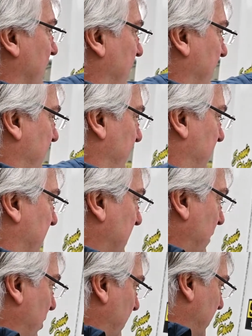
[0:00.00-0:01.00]
again because
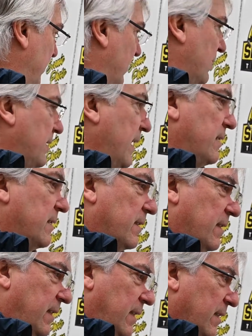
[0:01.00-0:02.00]
I want to make sure it's nice and
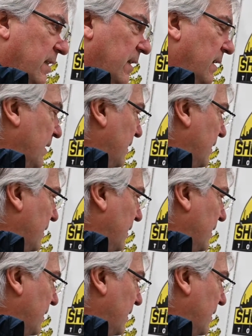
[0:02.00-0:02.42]
secure.